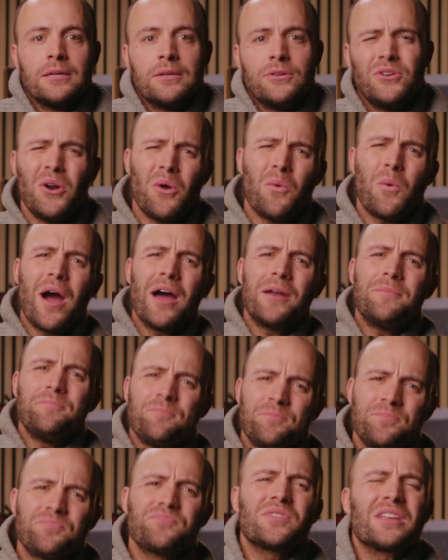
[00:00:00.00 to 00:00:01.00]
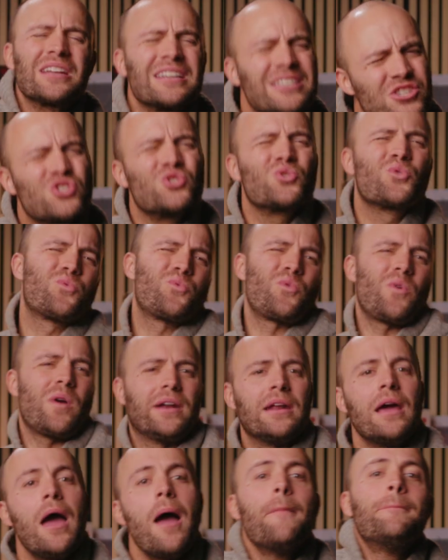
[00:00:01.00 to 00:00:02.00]
You know what? Screw
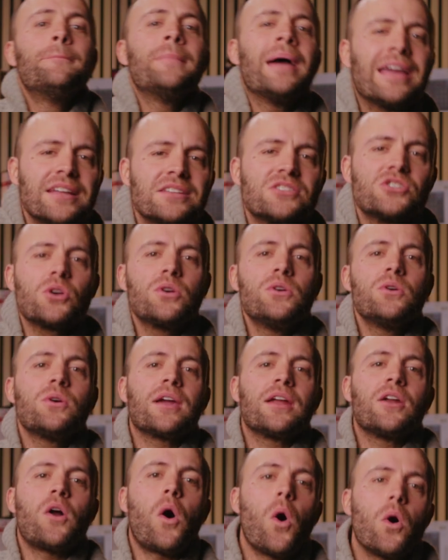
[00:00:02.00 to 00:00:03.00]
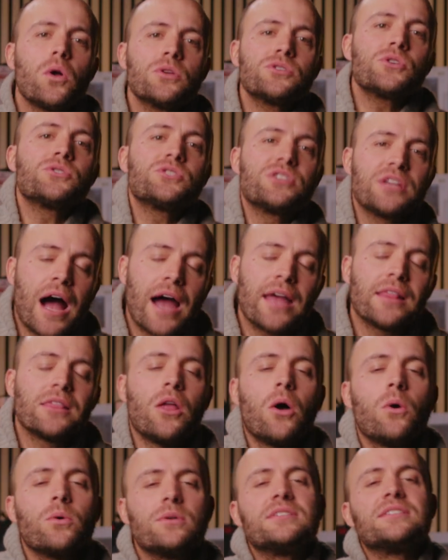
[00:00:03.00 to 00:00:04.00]
it. Make it so you can also
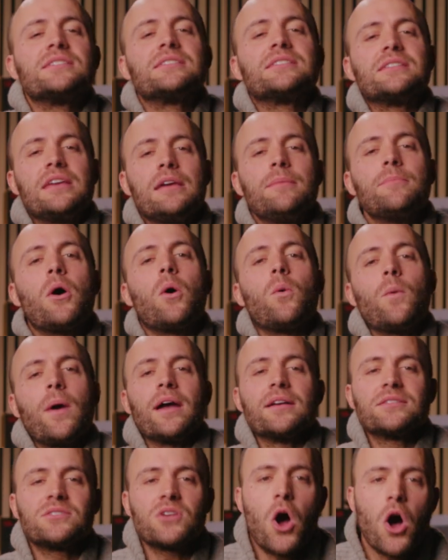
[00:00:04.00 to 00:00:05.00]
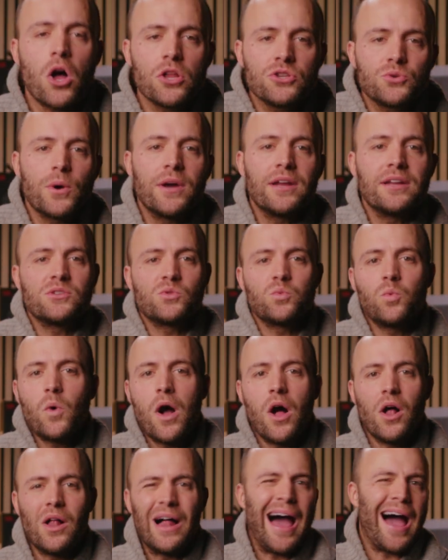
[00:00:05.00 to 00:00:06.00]
side-load SteamOS onto it as
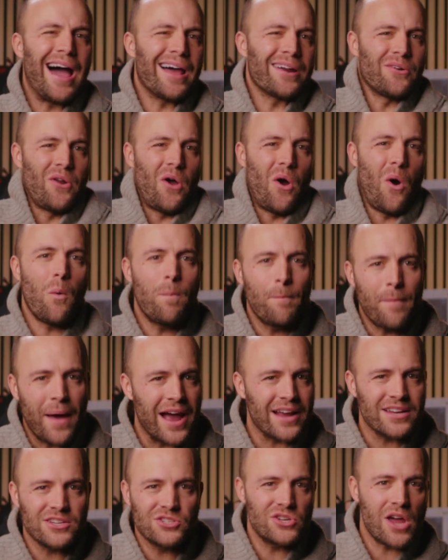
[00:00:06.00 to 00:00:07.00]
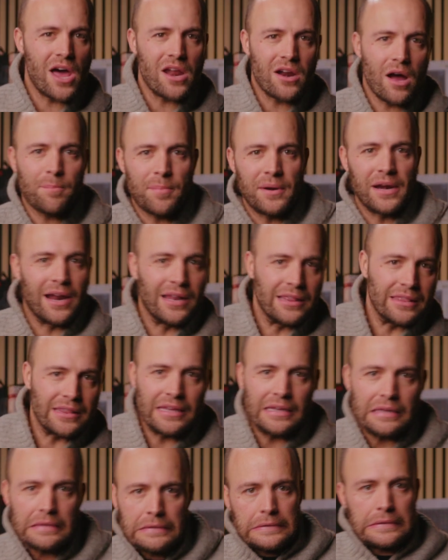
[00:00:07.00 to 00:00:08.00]
well. I don't know, package that up in a
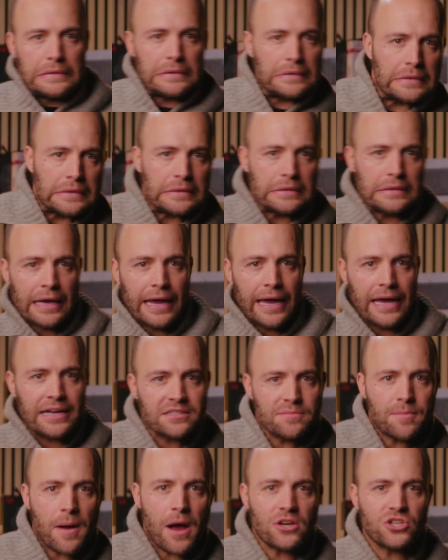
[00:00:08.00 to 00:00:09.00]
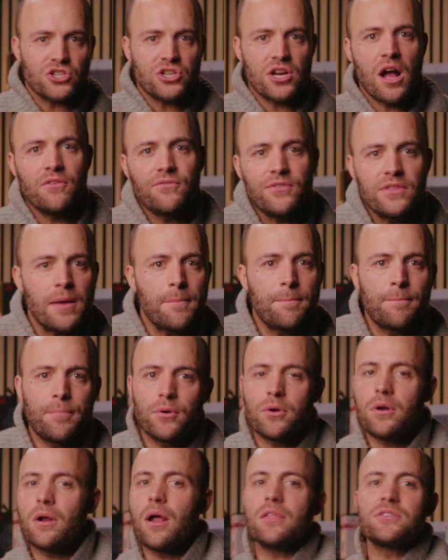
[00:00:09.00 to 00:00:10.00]
little Xbox shelf and then
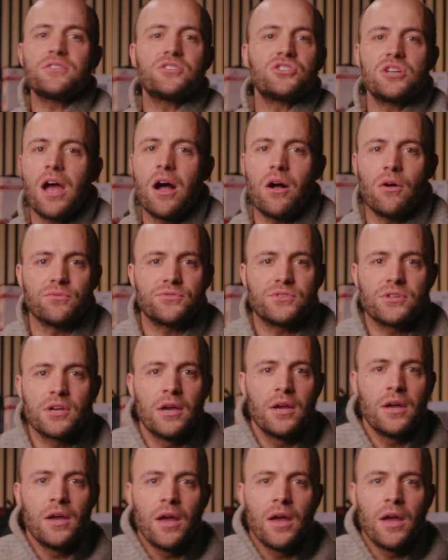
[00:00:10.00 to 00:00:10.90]
put it on the shelves.